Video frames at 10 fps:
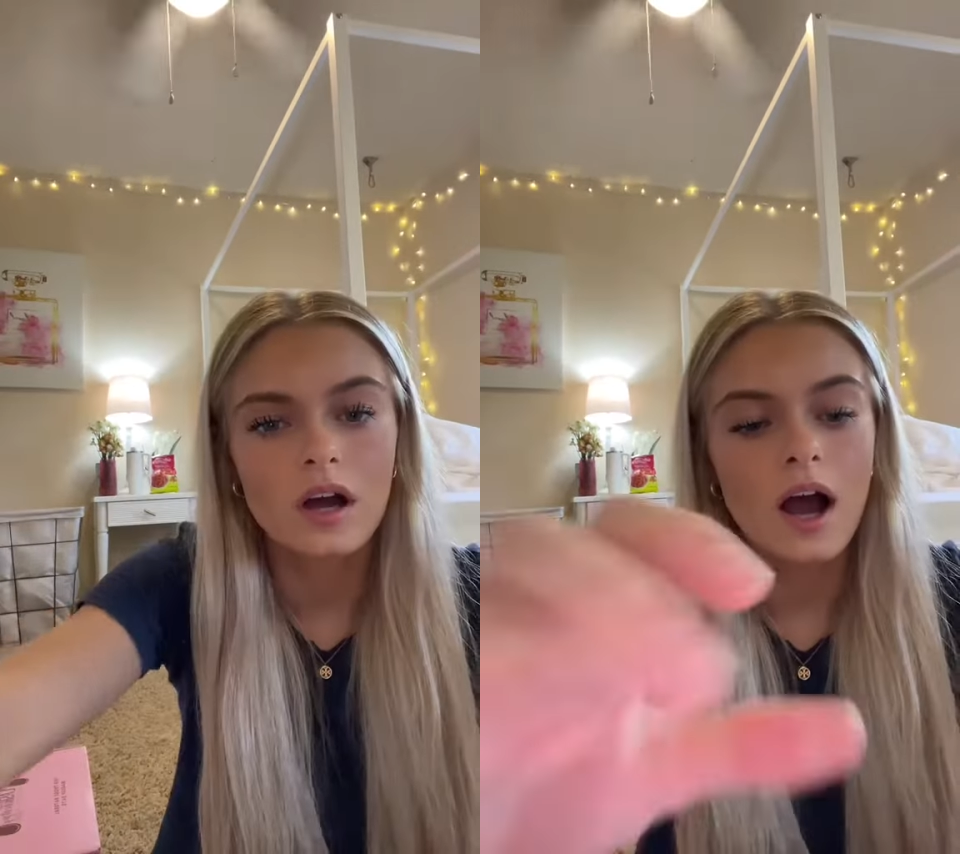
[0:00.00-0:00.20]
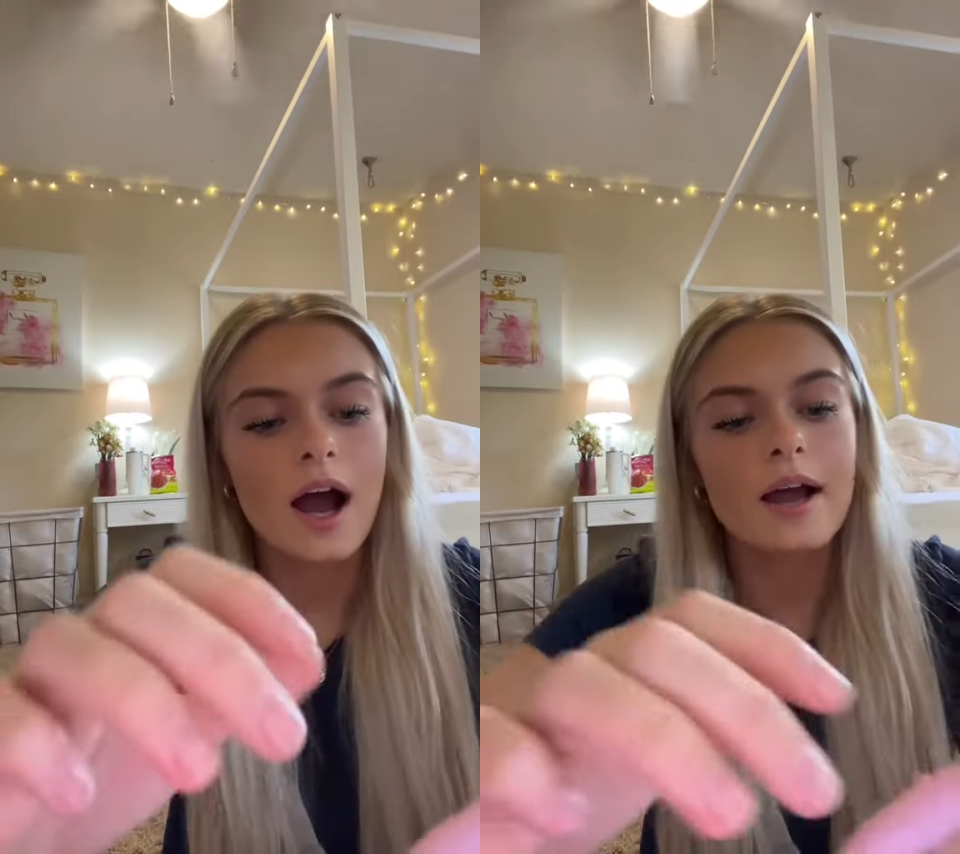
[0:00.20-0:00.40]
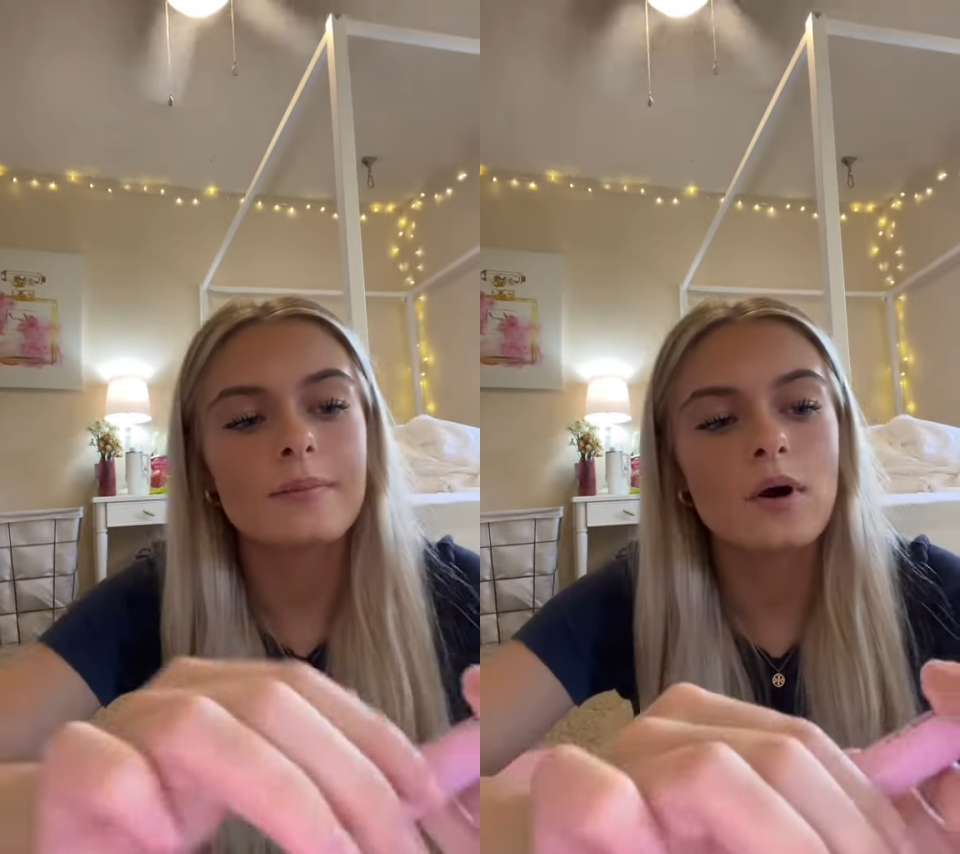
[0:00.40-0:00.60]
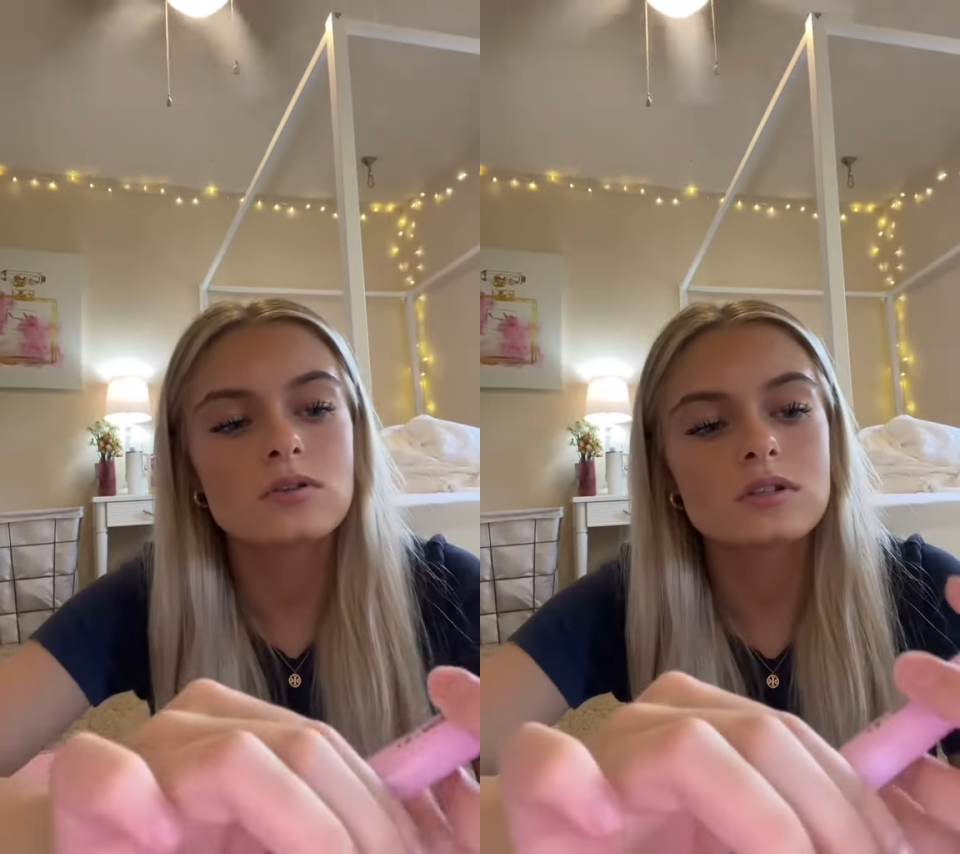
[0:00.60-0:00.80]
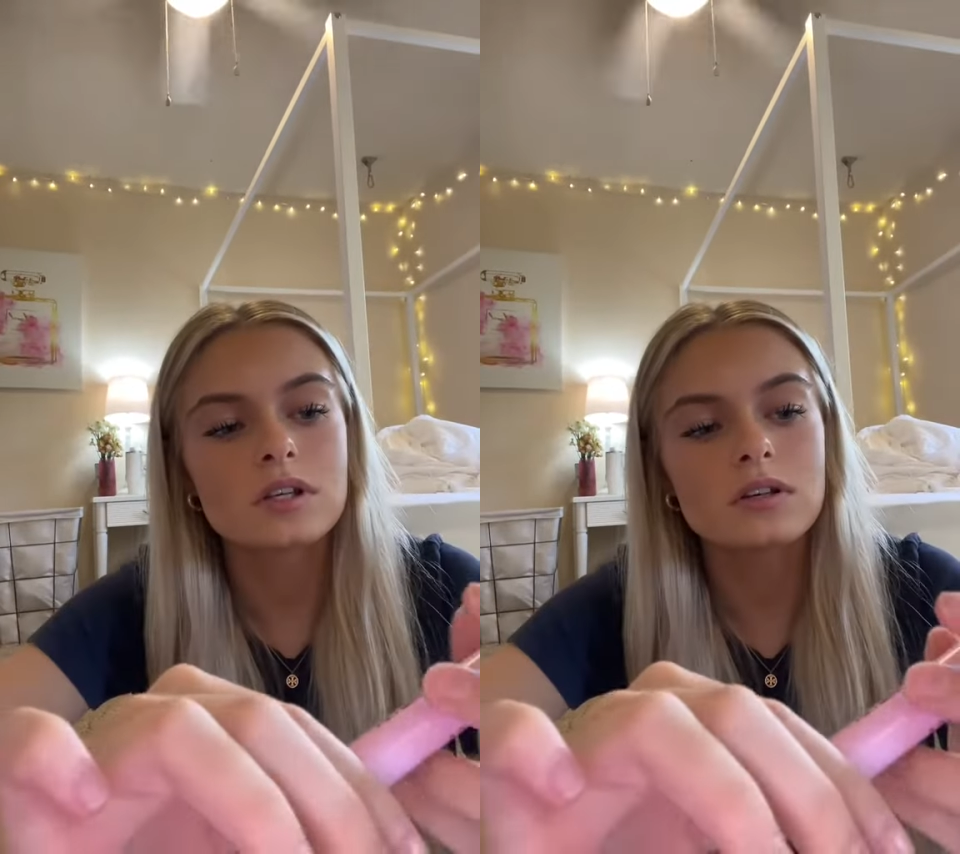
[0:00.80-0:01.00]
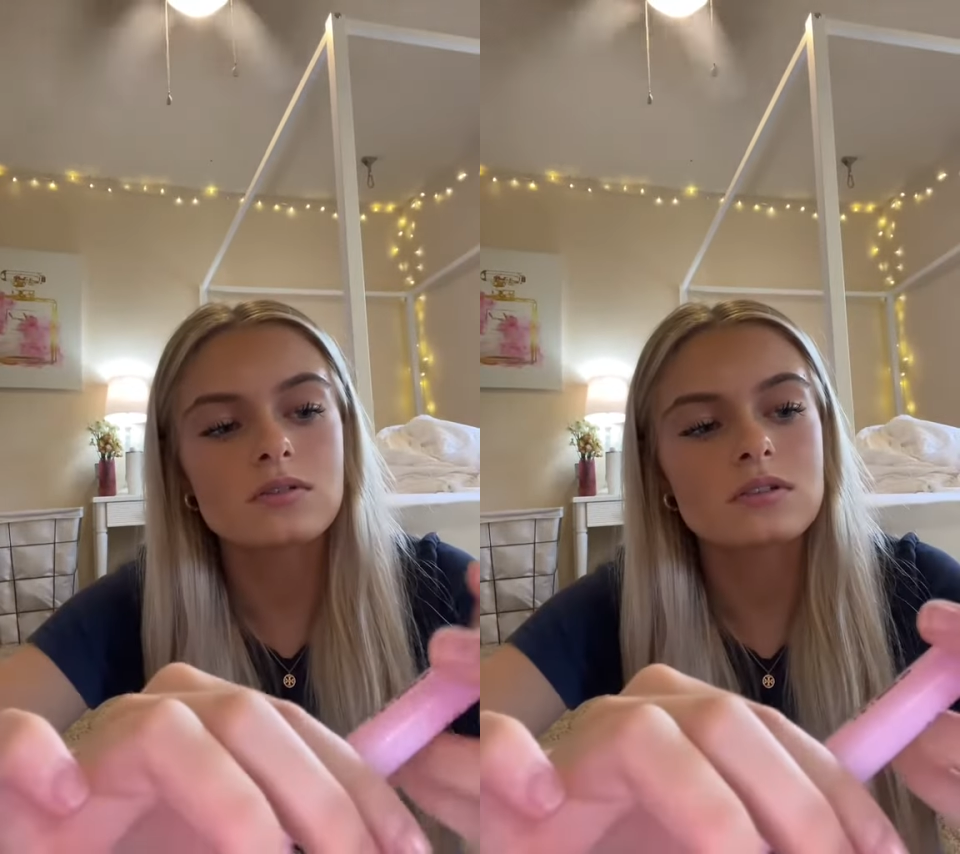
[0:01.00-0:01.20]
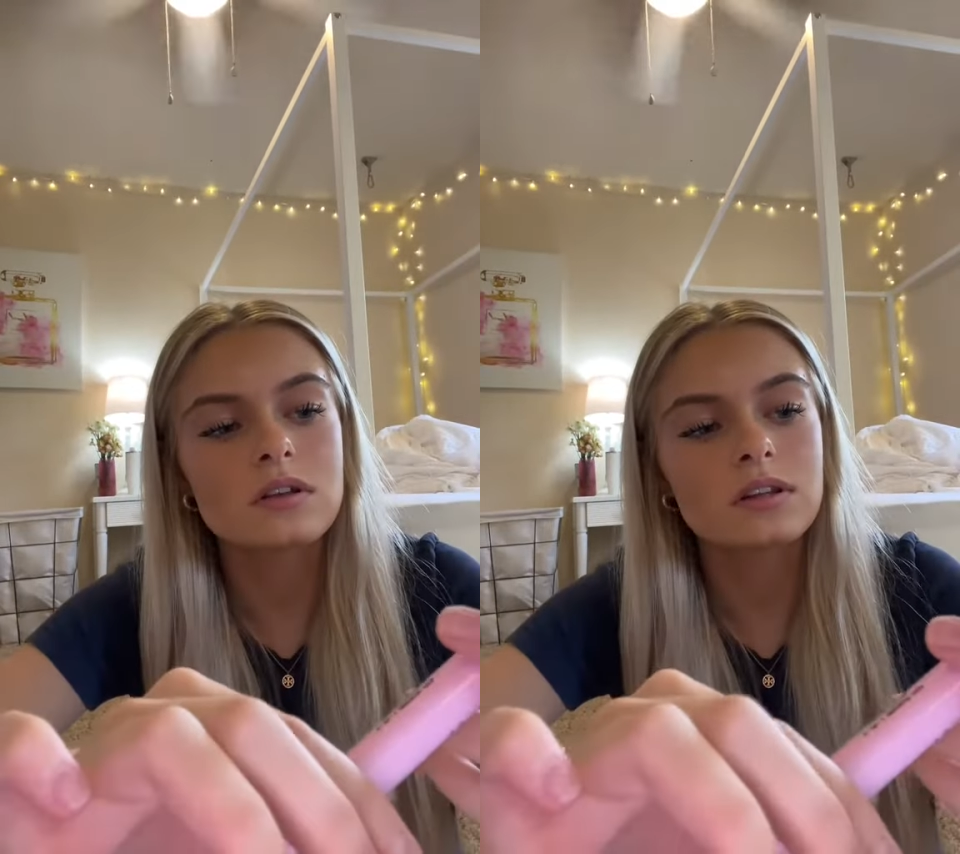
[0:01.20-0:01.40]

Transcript: I mostly use the